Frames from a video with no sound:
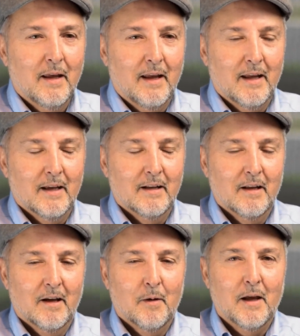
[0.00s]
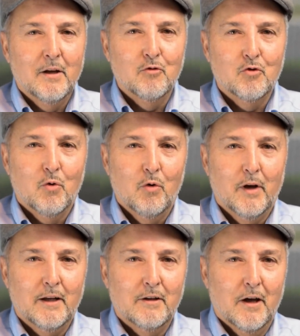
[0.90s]
and I
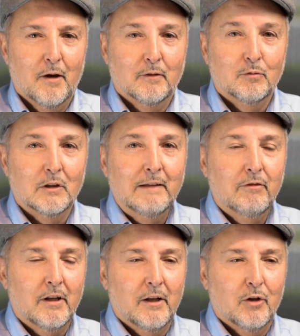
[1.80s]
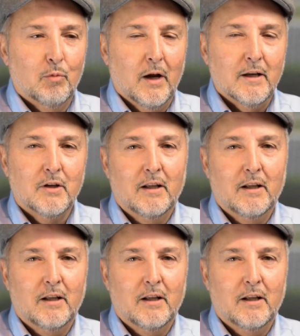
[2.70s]
enjoyed living in Nebraska.